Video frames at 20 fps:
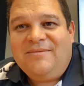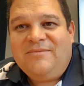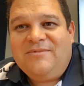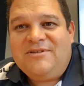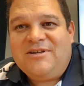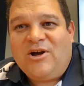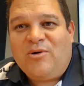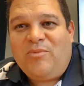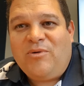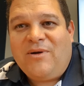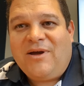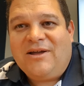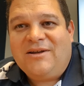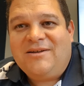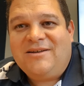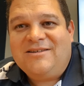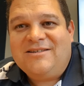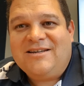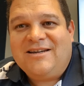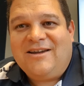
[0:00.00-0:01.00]
help you
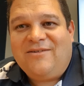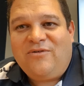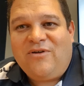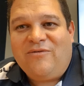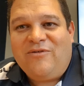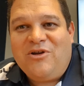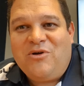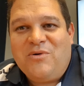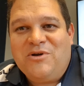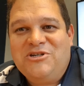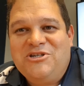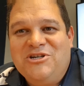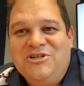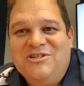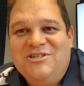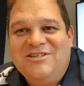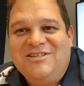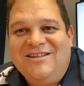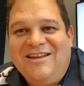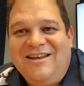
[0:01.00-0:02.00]
out if you have any
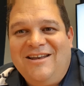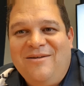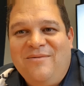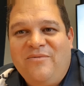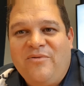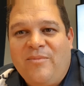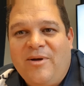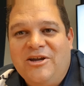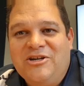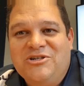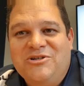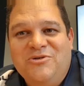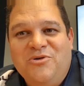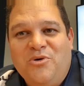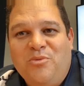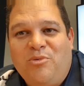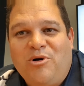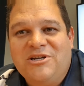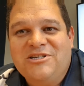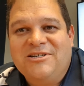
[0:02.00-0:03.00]
questions, need any information
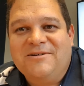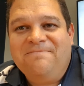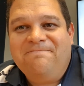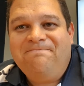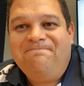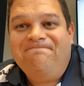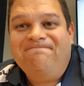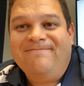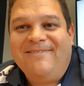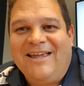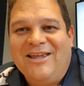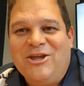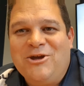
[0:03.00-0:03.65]
or pricing. Thank